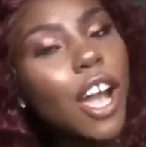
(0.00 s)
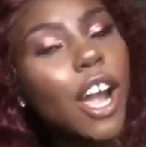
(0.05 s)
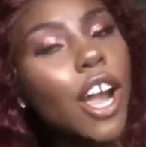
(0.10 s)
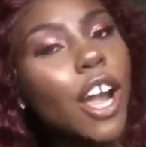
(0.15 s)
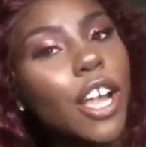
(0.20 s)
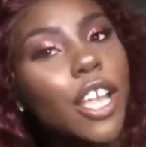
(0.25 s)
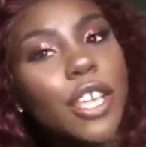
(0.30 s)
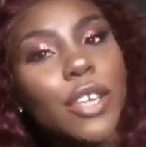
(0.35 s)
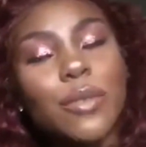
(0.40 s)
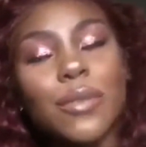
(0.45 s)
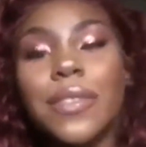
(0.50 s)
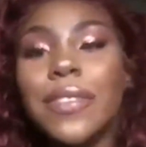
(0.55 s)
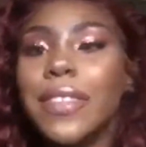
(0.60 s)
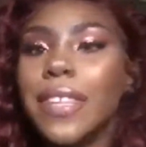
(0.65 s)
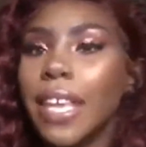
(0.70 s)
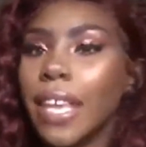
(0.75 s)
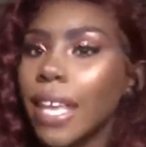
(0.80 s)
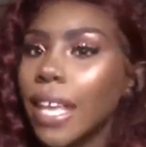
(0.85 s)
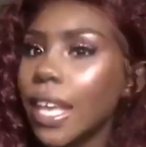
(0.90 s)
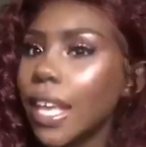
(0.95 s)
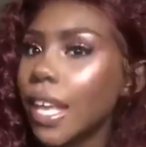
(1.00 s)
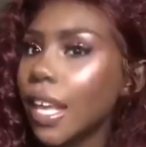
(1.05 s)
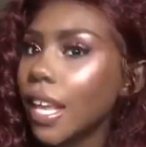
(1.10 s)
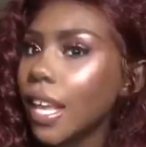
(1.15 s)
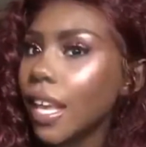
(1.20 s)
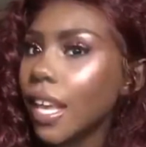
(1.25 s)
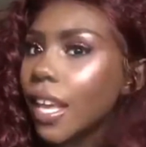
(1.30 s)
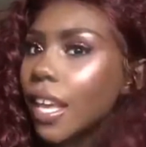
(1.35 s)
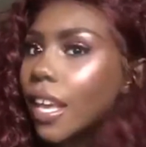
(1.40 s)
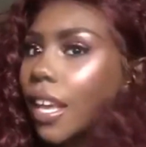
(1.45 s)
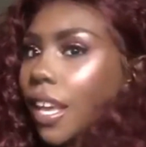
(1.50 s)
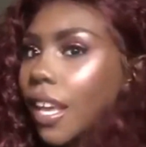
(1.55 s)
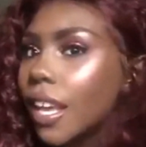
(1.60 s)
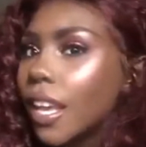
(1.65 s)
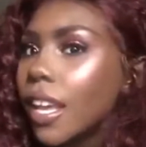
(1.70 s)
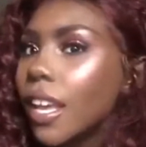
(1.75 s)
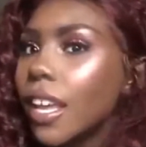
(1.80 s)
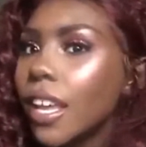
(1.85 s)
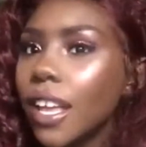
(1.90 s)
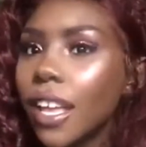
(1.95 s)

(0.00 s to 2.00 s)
Are you digging it?